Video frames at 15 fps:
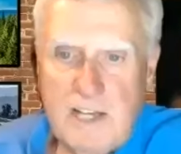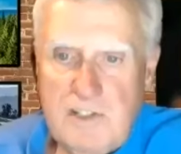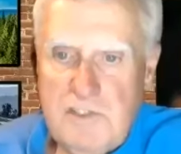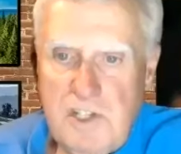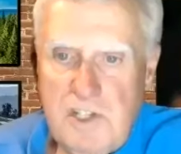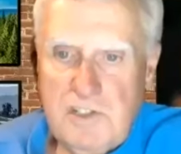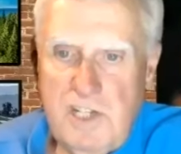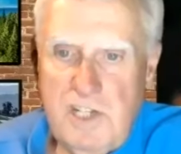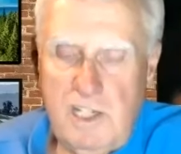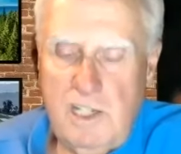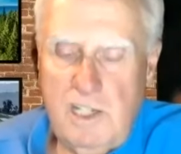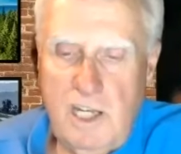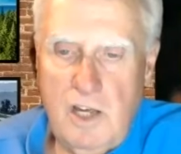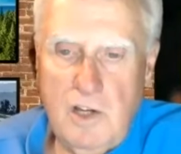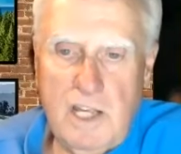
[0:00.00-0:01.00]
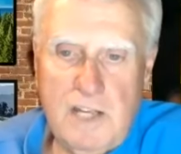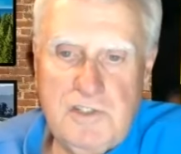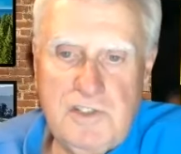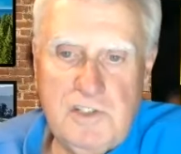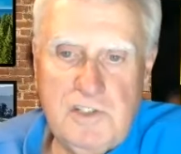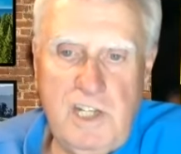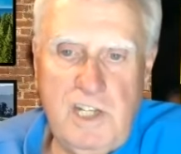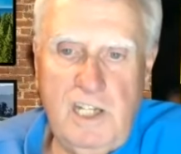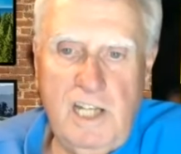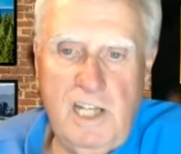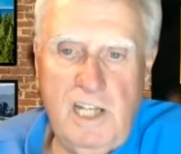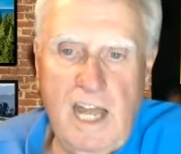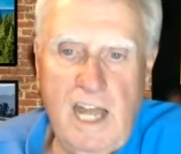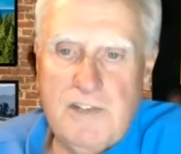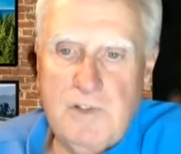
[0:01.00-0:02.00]
like 16. A lot of time
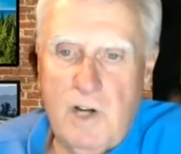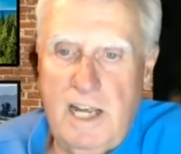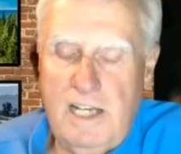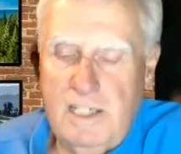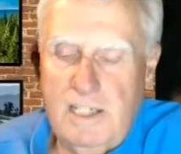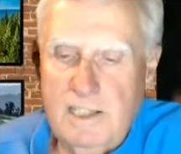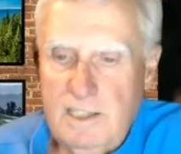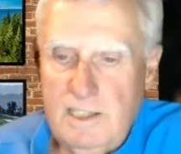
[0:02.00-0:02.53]
guys, debated, right?